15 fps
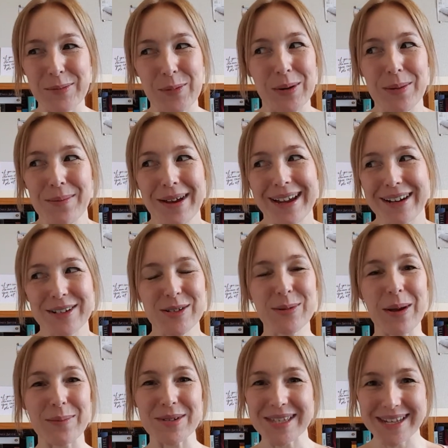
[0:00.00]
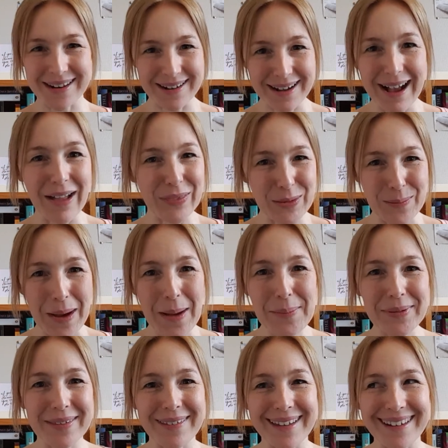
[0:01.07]
What am I going to do? I'm just going to cut them
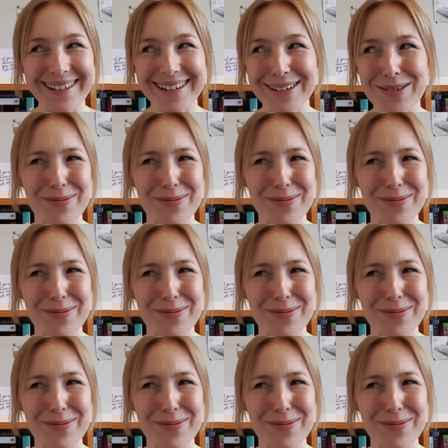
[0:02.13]
up and then